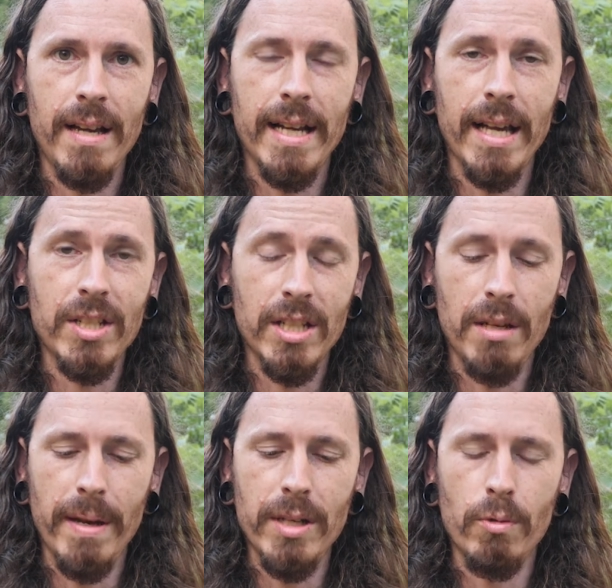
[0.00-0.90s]
I guess
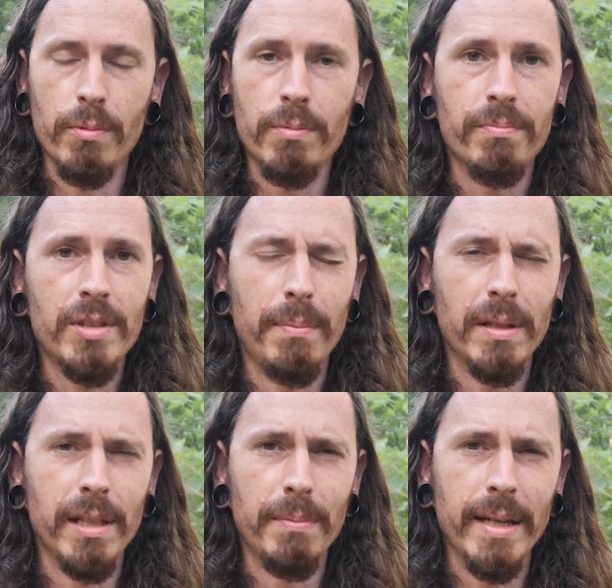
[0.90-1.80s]
incubation would
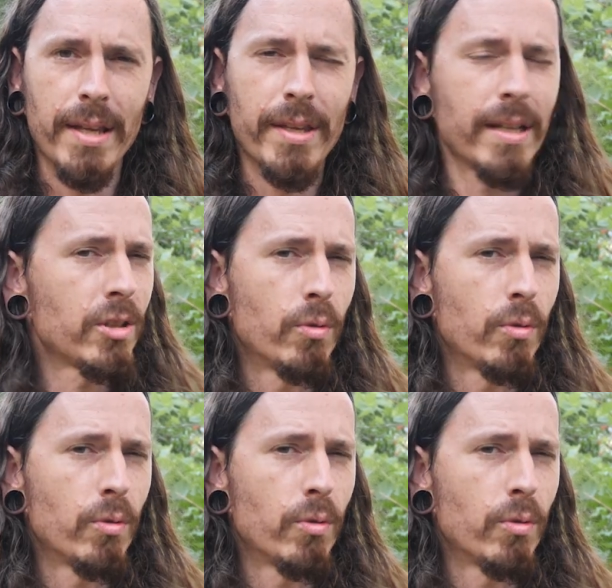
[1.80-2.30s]
typically be, I think,